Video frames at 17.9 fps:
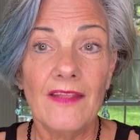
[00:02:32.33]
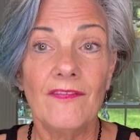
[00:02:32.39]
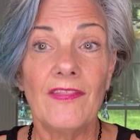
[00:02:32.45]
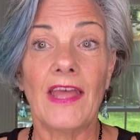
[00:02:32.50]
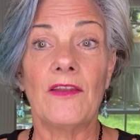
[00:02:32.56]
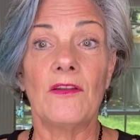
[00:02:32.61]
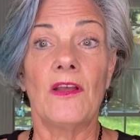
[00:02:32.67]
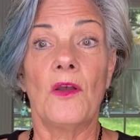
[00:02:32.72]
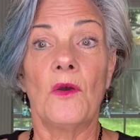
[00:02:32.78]

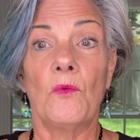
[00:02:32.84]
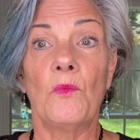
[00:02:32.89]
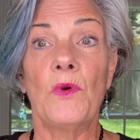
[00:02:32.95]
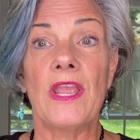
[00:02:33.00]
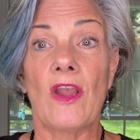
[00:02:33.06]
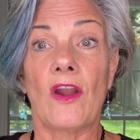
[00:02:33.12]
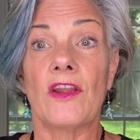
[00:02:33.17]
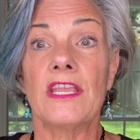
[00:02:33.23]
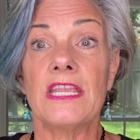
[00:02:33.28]
That
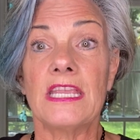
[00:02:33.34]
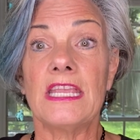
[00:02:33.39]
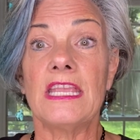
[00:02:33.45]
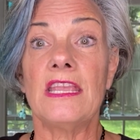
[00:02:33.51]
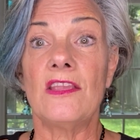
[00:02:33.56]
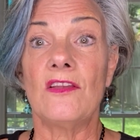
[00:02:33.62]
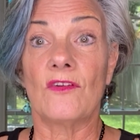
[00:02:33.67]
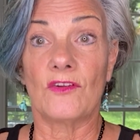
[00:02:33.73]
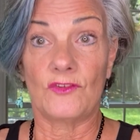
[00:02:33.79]
we are
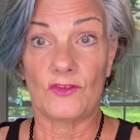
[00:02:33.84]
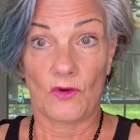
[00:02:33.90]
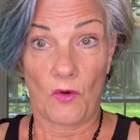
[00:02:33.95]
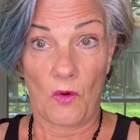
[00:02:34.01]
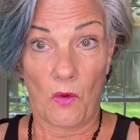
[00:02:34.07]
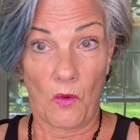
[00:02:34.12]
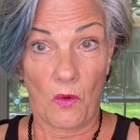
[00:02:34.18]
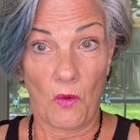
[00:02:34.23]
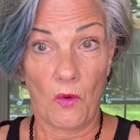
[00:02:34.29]
here to
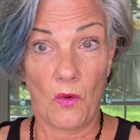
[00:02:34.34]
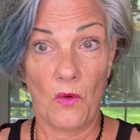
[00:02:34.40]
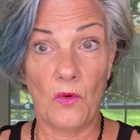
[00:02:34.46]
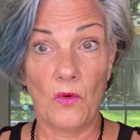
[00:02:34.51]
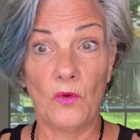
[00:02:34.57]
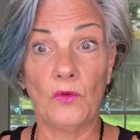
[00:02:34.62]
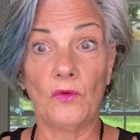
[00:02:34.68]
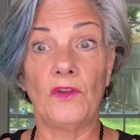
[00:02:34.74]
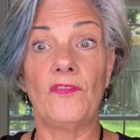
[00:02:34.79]

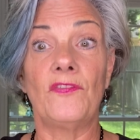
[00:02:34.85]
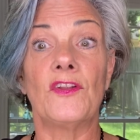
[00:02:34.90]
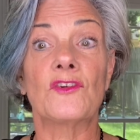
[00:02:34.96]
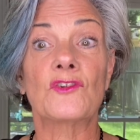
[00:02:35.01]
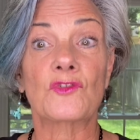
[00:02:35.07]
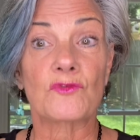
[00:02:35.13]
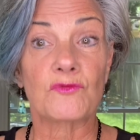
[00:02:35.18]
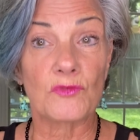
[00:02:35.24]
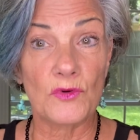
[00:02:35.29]
hold the
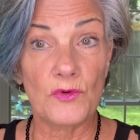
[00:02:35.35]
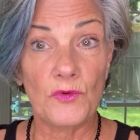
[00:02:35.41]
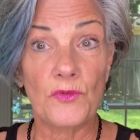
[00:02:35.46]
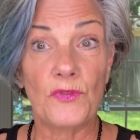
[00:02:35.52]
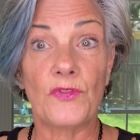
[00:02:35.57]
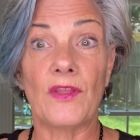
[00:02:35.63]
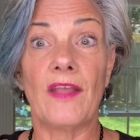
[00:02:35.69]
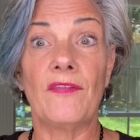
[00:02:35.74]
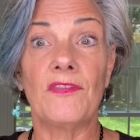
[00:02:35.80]

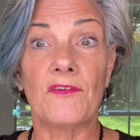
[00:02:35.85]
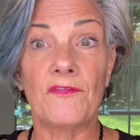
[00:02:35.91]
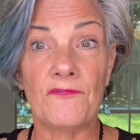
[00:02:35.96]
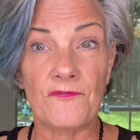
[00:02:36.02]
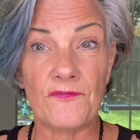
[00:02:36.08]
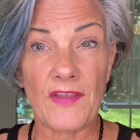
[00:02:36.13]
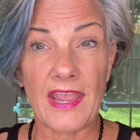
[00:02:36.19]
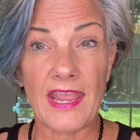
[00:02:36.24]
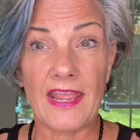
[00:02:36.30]
truth and the
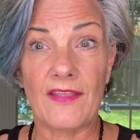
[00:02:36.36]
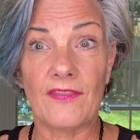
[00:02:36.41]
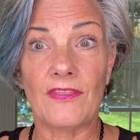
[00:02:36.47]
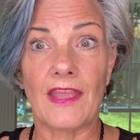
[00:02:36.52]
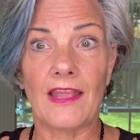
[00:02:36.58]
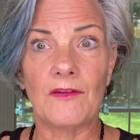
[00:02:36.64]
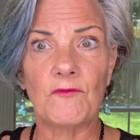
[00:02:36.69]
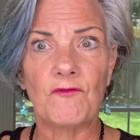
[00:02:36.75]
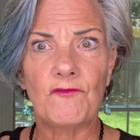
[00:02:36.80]
faith
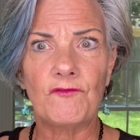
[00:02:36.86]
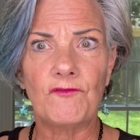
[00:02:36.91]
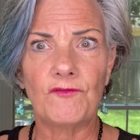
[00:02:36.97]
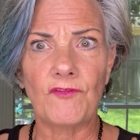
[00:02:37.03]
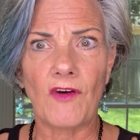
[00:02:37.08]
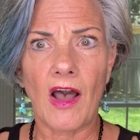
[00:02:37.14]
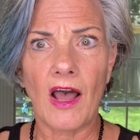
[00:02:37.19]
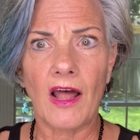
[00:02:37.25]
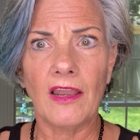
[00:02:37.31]
and
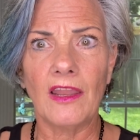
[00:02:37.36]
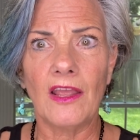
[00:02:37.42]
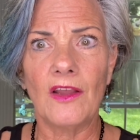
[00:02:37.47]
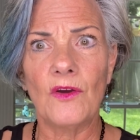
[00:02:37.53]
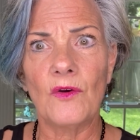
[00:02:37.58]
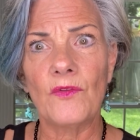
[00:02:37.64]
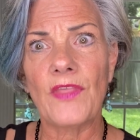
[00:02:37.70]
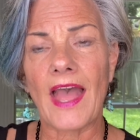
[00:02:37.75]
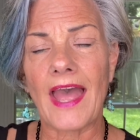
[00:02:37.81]

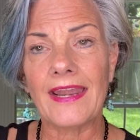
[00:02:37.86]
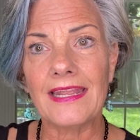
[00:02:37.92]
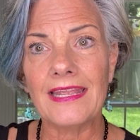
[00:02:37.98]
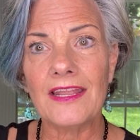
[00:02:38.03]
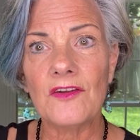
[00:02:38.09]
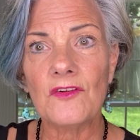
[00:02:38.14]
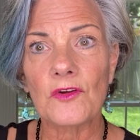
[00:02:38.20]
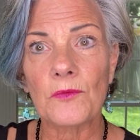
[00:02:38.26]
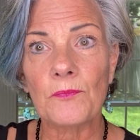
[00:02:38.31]
follow that
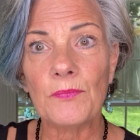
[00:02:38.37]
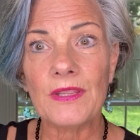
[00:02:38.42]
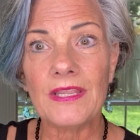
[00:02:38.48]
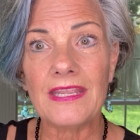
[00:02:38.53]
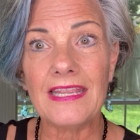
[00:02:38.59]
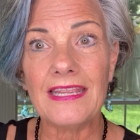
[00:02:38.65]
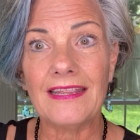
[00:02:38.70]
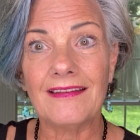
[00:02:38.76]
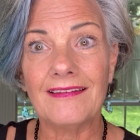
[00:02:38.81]
inner
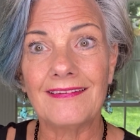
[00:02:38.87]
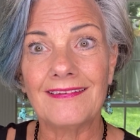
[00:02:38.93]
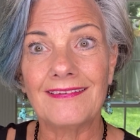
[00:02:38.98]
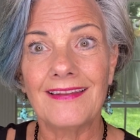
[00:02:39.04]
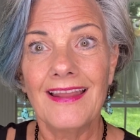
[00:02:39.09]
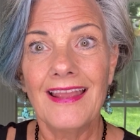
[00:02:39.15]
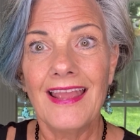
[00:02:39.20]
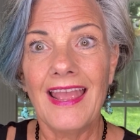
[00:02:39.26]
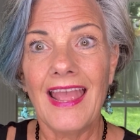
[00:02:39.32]

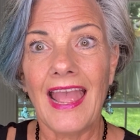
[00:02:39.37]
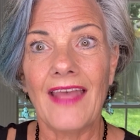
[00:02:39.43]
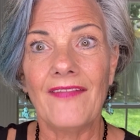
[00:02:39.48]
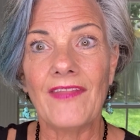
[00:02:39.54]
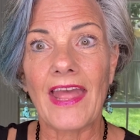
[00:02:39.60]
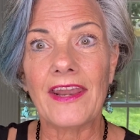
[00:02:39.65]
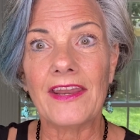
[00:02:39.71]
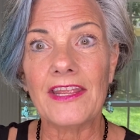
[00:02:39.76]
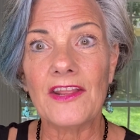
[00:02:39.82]
peace and
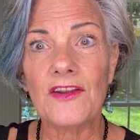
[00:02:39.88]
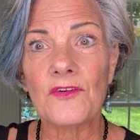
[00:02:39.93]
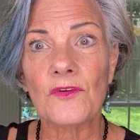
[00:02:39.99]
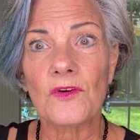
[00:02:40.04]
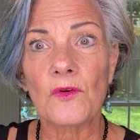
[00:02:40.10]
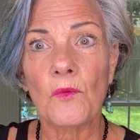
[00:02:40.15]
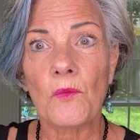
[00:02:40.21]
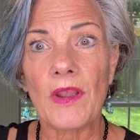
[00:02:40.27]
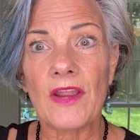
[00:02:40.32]
that
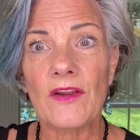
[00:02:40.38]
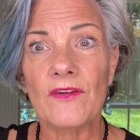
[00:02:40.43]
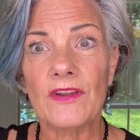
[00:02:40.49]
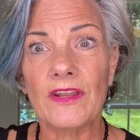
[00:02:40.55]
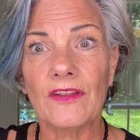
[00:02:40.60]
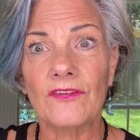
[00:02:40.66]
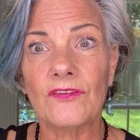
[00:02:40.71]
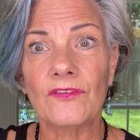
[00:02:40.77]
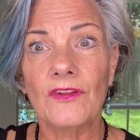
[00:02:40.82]
inner
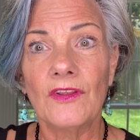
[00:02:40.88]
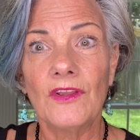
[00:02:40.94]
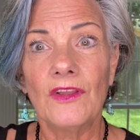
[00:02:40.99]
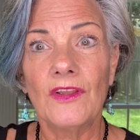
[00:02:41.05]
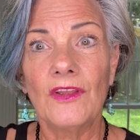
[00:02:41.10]
awareness